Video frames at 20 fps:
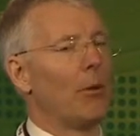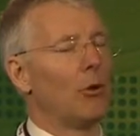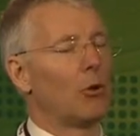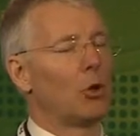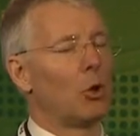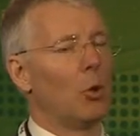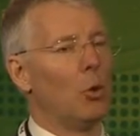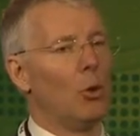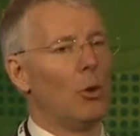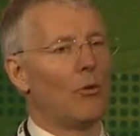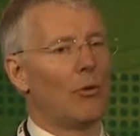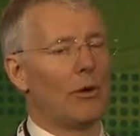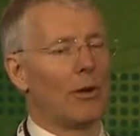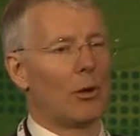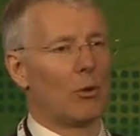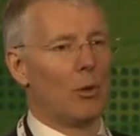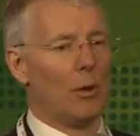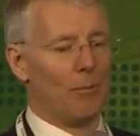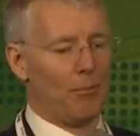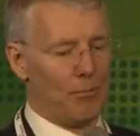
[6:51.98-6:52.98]
tools and
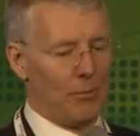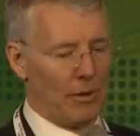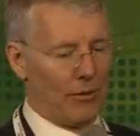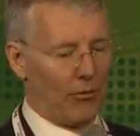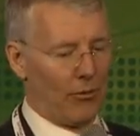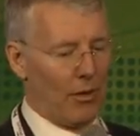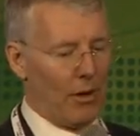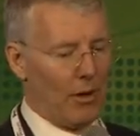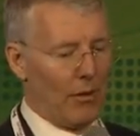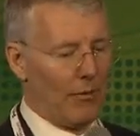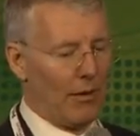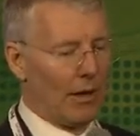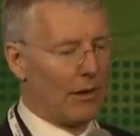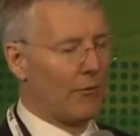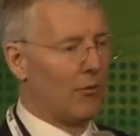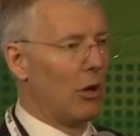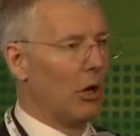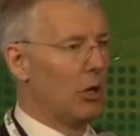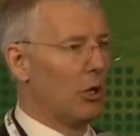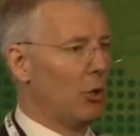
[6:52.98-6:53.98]
equipments that
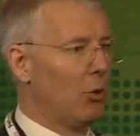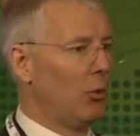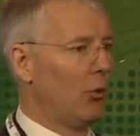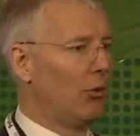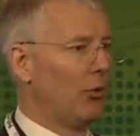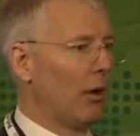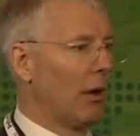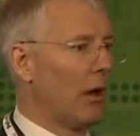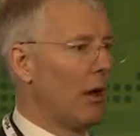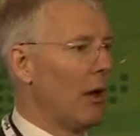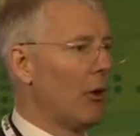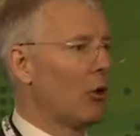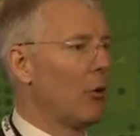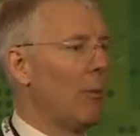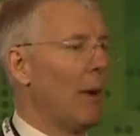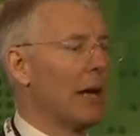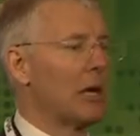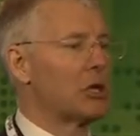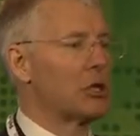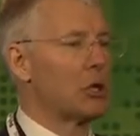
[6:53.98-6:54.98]
we are using to
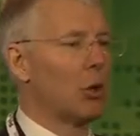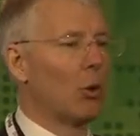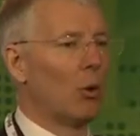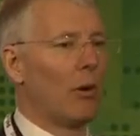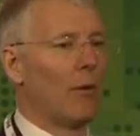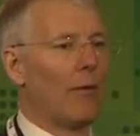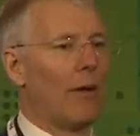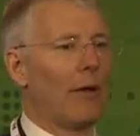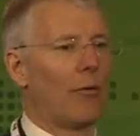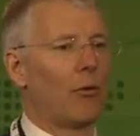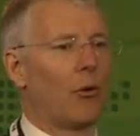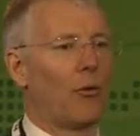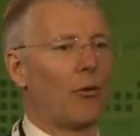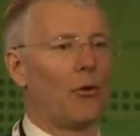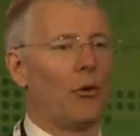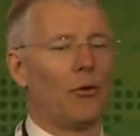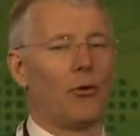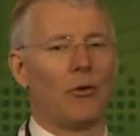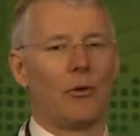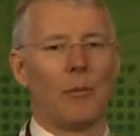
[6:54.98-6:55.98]
make sure that the
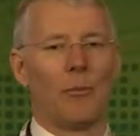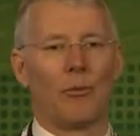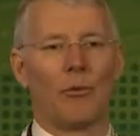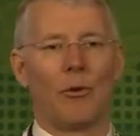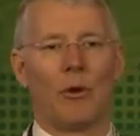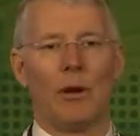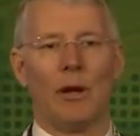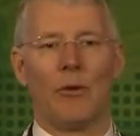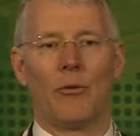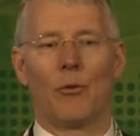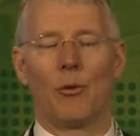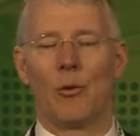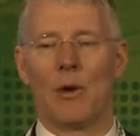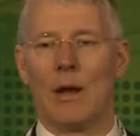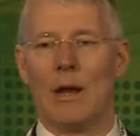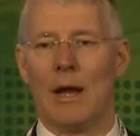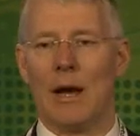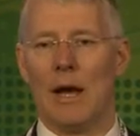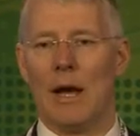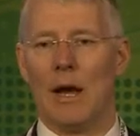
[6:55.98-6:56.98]
systems is
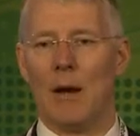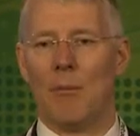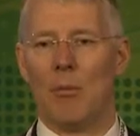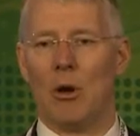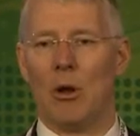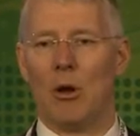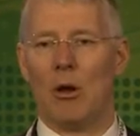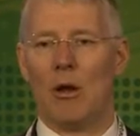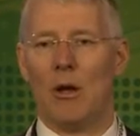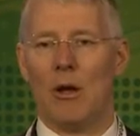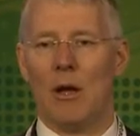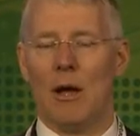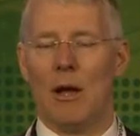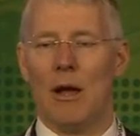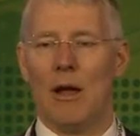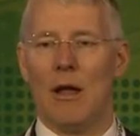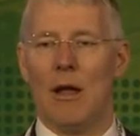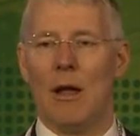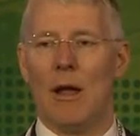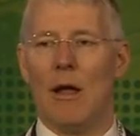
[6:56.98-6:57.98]
reliable
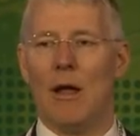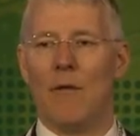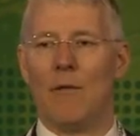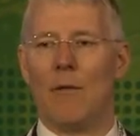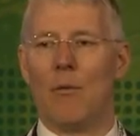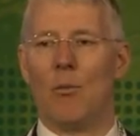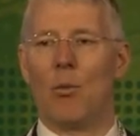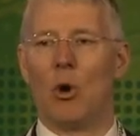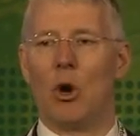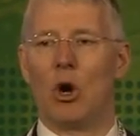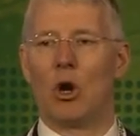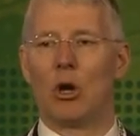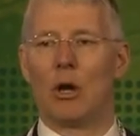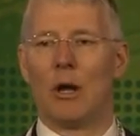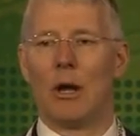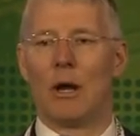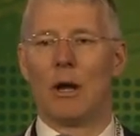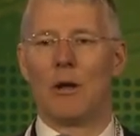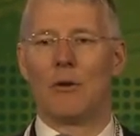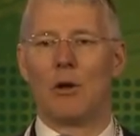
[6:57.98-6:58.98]
and
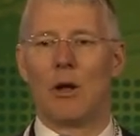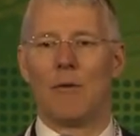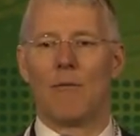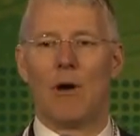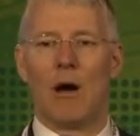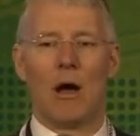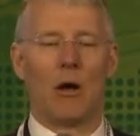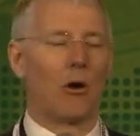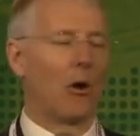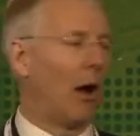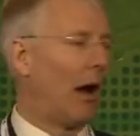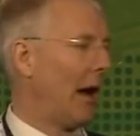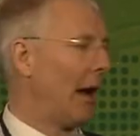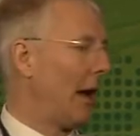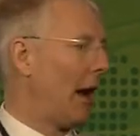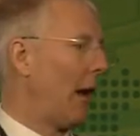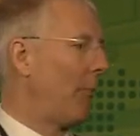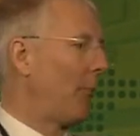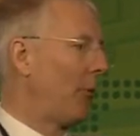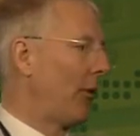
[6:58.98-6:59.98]
working and you have a high
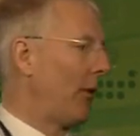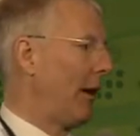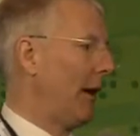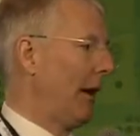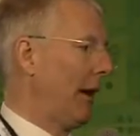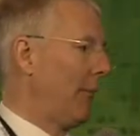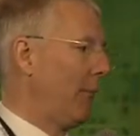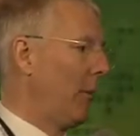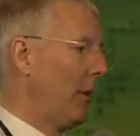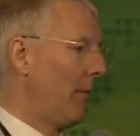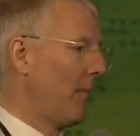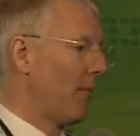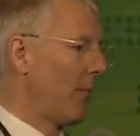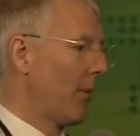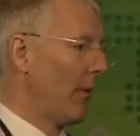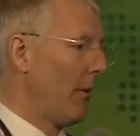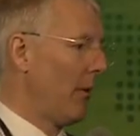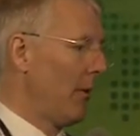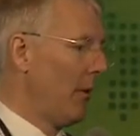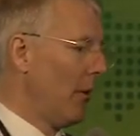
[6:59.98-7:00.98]
uptime.
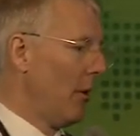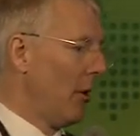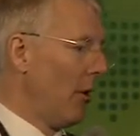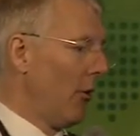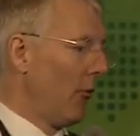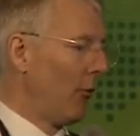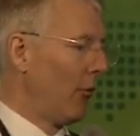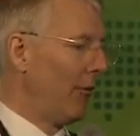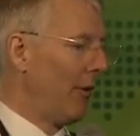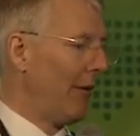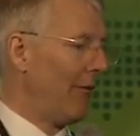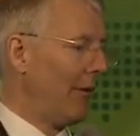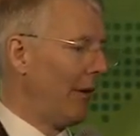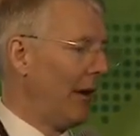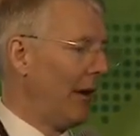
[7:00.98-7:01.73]
So we will